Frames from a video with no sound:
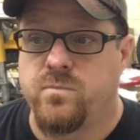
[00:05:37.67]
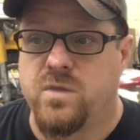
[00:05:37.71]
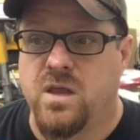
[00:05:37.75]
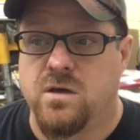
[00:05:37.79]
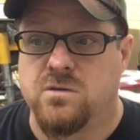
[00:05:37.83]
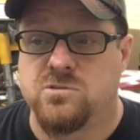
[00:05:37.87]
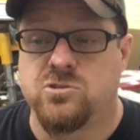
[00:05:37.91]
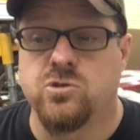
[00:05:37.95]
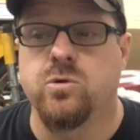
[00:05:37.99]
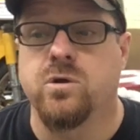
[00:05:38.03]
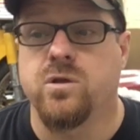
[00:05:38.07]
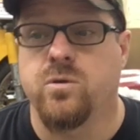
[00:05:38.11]

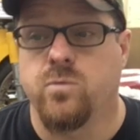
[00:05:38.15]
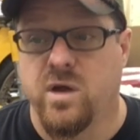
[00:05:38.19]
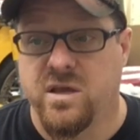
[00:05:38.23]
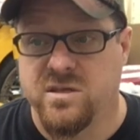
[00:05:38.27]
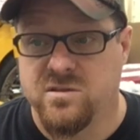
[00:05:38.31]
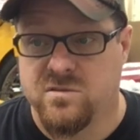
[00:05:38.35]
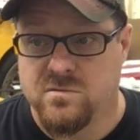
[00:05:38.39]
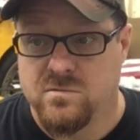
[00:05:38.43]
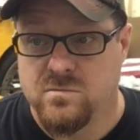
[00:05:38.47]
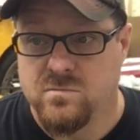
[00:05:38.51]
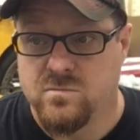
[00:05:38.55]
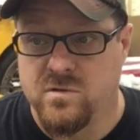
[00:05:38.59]
So,
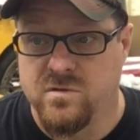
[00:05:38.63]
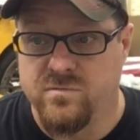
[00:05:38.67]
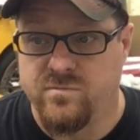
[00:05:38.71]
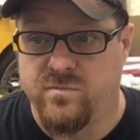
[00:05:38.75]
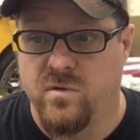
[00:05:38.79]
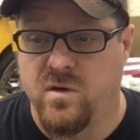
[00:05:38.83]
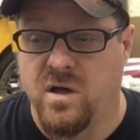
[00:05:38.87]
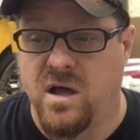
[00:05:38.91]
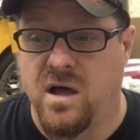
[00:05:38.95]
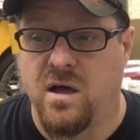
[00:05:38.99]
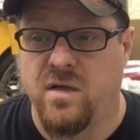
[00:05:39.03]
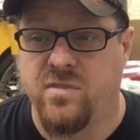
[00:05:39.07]
anyways,
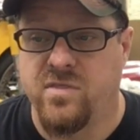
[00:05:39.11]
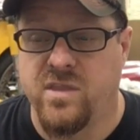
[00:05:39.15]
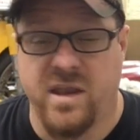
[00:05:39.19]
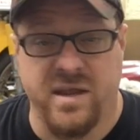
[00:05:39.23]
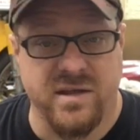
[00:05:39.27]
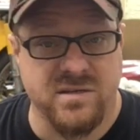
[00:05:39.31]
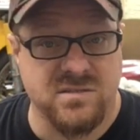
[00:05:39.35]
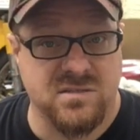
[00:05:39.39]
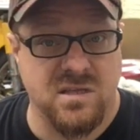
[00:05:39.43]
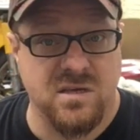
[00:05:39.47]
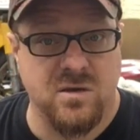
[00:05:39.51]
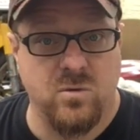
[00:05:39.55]
the
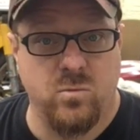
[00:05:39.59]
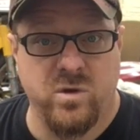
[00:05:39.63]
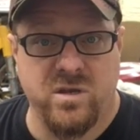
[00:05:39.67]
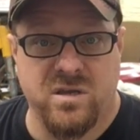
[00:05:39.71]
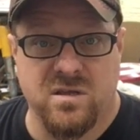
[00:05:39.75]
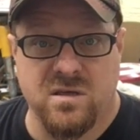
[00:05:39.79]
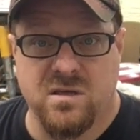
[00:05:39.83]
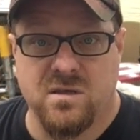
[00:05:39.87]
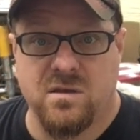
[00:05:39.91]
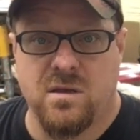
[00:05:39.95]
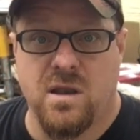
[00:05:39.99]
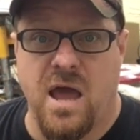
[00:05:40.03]
next thing we
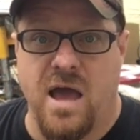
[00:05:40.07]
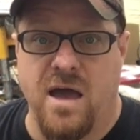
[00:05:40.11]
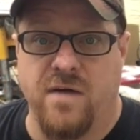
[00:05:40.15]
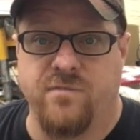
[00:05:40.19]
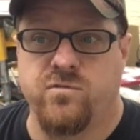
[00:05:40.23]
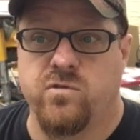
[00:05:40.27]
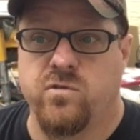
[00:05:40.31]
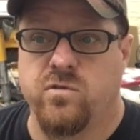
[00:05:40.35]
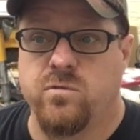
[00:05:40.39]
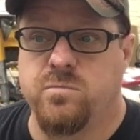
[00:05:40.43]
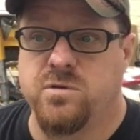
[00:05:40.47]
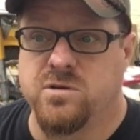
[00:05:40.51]
did
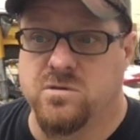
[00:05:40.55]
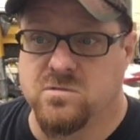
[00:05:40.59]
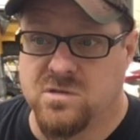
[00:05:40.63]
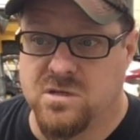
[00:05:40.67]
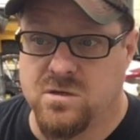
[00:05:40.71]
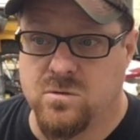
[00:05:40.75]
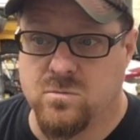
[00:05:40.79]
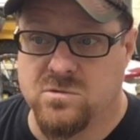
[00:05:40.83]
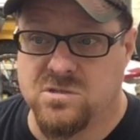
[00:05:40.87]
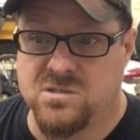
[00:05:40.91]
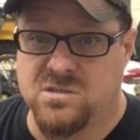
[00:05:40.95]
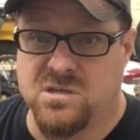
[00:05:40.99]
after the
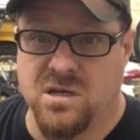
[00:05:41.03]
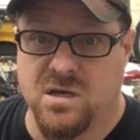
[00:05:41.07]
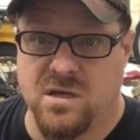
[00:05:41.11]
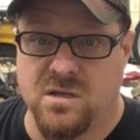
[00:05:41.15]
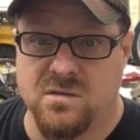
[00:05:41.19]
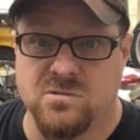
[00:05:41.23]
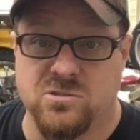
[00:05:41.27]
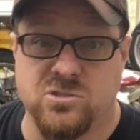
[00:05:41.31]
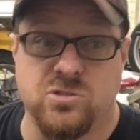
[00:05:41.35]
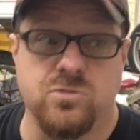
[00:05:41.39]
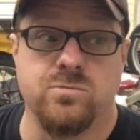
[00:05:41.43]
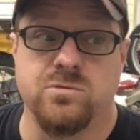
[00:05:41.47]
building was
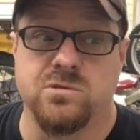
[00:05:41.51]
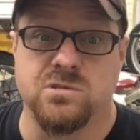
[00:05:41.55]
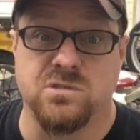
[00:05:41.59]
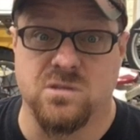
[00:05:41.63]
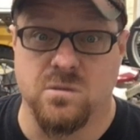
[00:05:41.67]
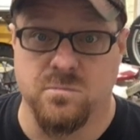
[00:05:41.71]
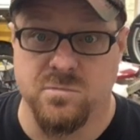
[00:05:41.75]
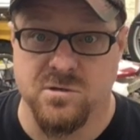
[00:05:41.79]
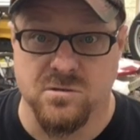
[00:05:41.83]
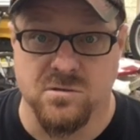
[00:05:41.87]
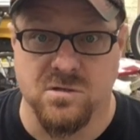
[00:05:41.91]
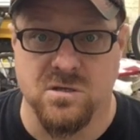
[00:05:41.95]
done, soon as
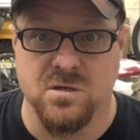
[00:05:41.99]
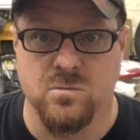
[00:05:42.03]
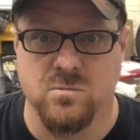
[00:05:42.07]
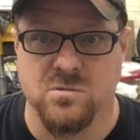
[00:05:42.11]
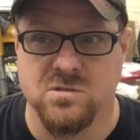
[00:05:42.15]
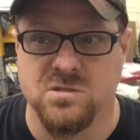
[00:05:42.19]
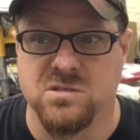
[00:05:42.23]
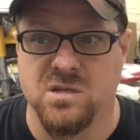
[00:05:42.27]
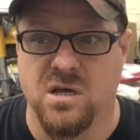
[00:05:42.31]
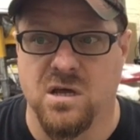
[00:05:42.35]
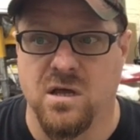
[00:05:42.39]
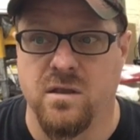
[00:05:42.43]
the building
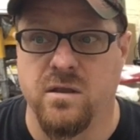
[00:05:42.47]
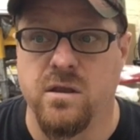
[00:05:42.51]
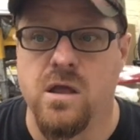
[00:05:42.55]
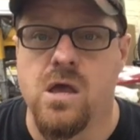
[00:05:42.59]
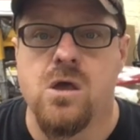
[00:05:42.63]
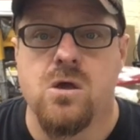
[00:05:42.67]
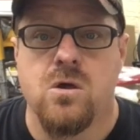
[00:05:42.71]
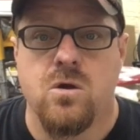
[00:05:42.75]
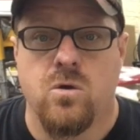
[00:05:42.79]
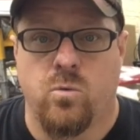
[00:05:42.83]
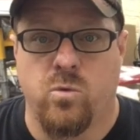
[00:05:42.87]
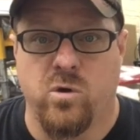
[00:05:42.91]
was done,
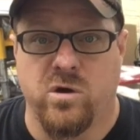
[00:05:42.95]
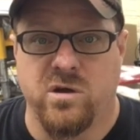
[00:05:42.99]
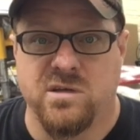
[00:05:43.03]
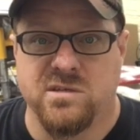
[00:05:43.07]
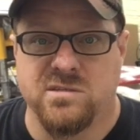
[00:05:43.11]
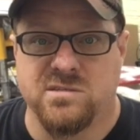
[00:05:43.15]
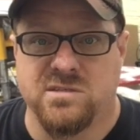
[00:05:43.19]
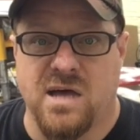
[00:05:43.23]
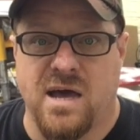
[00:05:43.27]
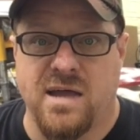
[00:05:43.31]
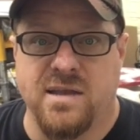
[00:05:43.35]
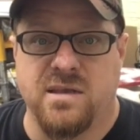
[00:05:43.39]

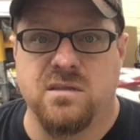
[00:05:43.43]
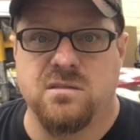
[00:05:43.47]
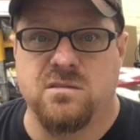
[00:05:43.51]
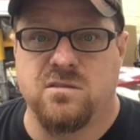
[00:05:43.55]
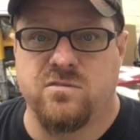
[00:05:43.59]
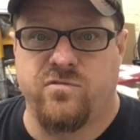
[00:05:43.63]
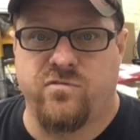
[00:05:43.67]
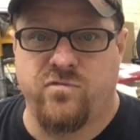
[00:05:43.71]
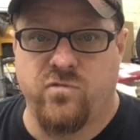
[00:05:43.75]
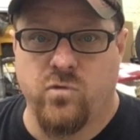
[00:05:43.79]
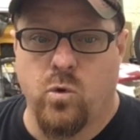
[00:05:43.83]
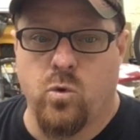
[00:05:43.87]
was I did
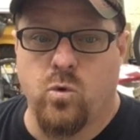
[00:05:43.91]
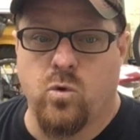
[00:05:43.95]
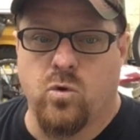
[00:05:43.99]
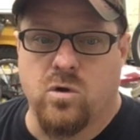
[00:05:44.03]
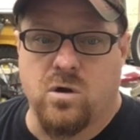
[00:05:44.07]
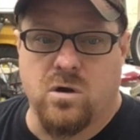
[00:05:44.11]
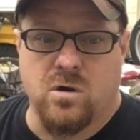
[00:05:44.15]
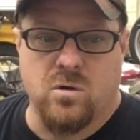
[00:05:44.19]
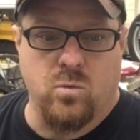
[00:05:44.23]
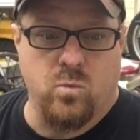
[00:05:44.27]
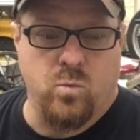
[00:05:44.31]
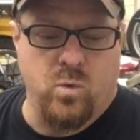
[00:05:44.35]
the
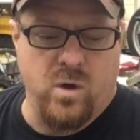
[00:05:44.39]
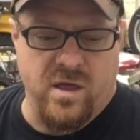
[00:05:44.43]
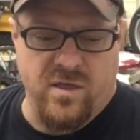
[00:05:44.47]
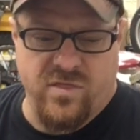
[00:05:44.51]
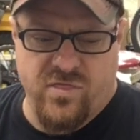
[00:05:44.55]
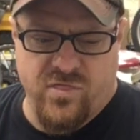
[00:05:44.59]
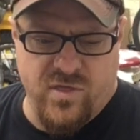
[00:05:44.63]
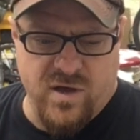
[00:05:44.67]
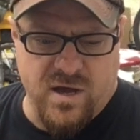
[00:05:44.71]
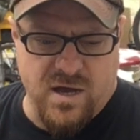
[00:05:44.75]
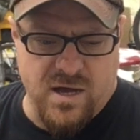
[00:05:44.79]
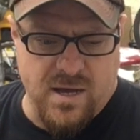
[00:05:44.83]
floor with,
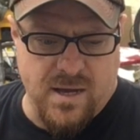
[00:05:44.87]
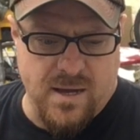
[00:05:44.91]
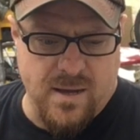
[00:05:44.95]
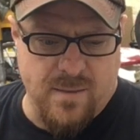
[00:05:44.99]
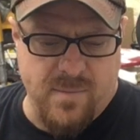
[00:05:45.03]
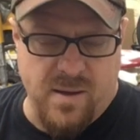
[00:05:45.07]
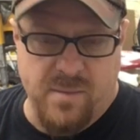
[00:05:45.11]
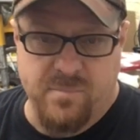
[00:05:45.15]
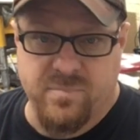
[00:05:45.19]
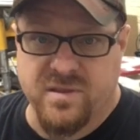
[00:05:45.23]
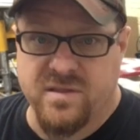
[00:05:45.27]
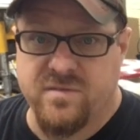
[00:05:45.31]

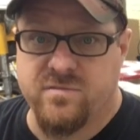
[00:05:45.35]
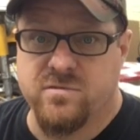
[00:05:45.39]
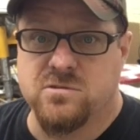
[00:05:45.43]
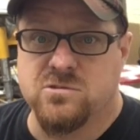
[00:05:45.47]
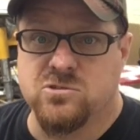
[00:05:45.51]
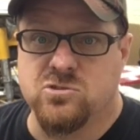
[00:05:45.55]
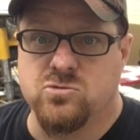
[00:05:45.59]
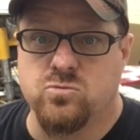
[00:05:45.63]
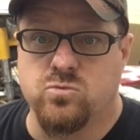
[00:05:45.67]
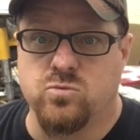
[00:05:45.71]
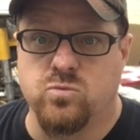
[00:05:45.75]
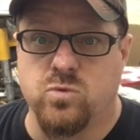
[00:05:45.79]
I believe it
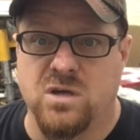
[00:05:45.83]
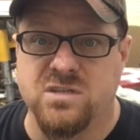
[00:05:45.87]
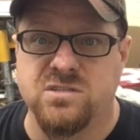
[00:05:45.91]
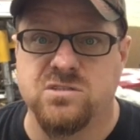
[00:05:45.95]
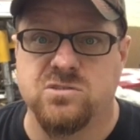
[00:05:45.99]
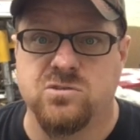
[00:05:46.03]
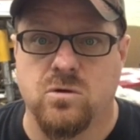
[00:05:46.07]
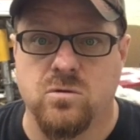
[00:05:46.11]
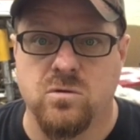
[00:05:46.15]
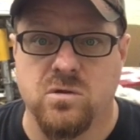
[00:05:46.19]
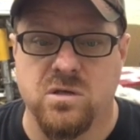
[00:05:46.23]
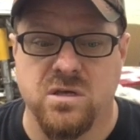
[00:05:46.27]
was
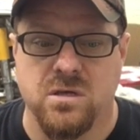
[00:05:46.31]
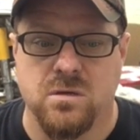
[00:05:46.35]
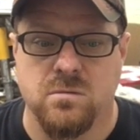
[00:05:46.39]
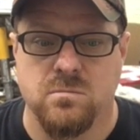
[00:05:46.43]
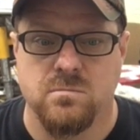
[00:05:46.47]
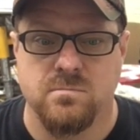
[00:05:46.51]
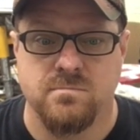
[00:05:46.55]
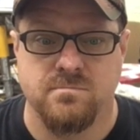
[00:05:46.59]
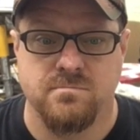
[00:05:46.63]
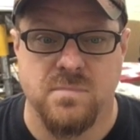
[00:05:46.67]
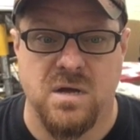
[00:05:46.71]
Rust-Oleum